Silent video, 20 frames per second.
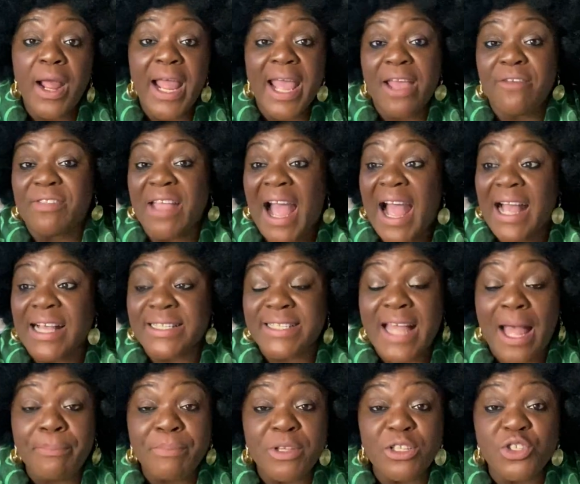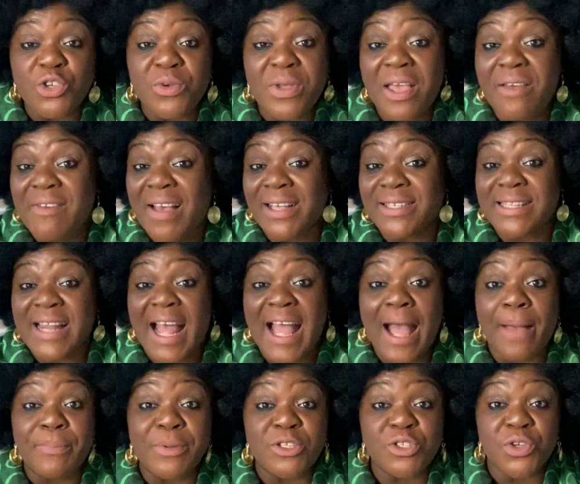if that has happened to you, if it has not
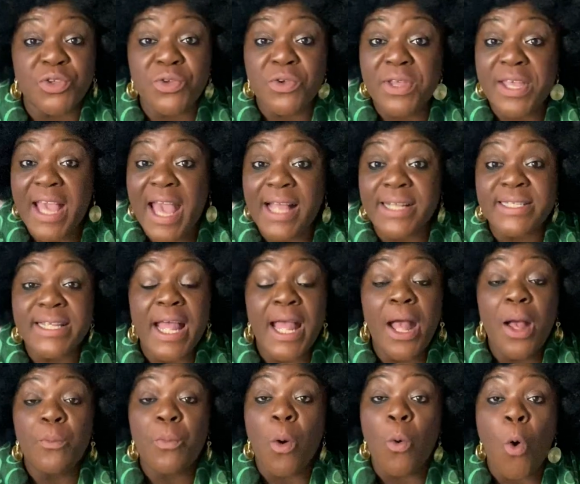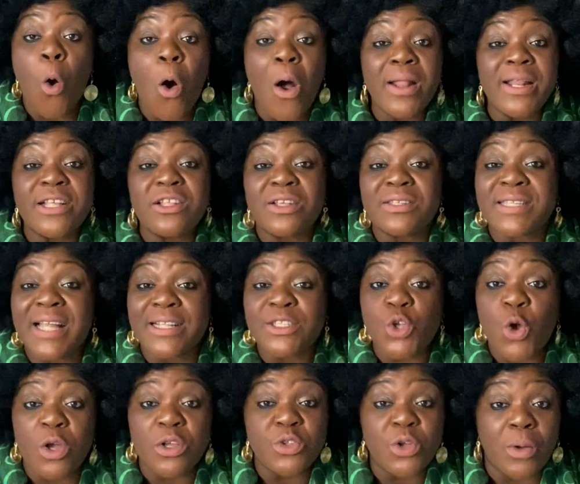happened to you yet, but we all need to start
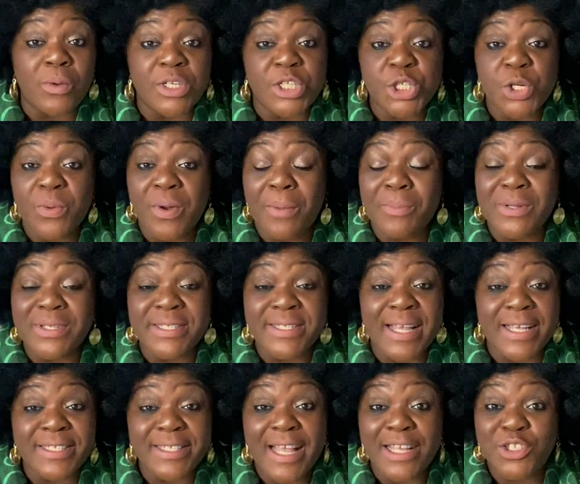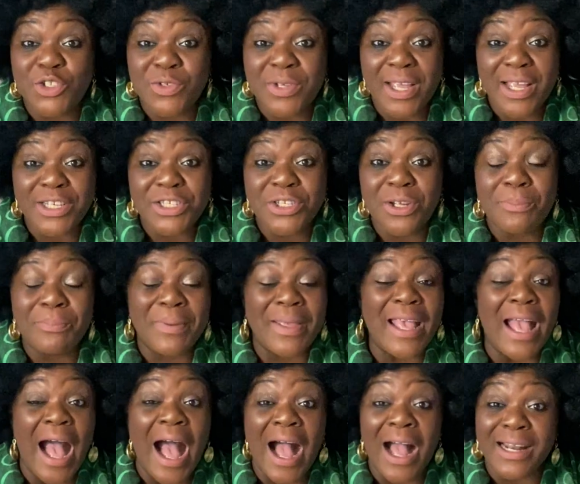talking to our children about sex education,
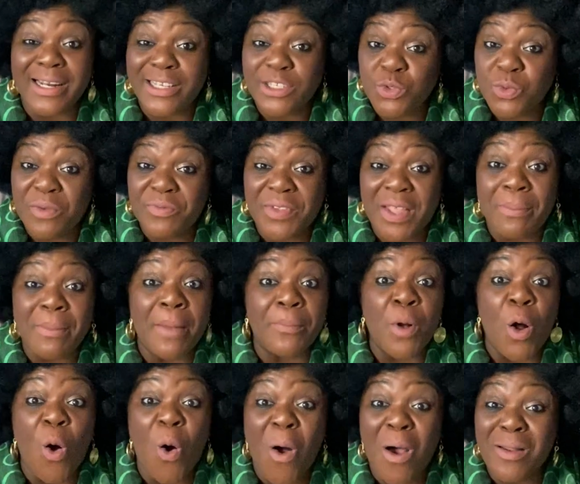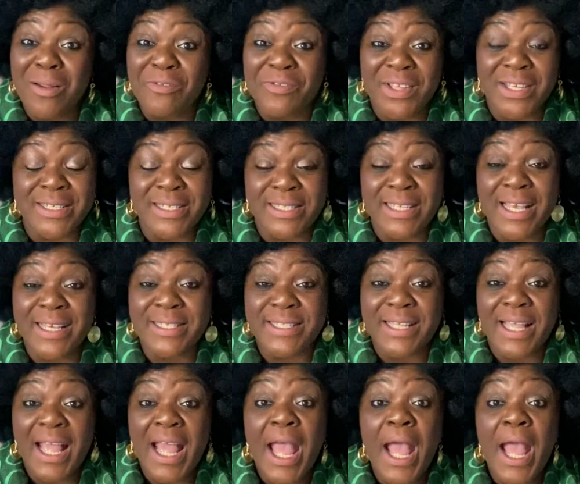being honest with them about all of these things.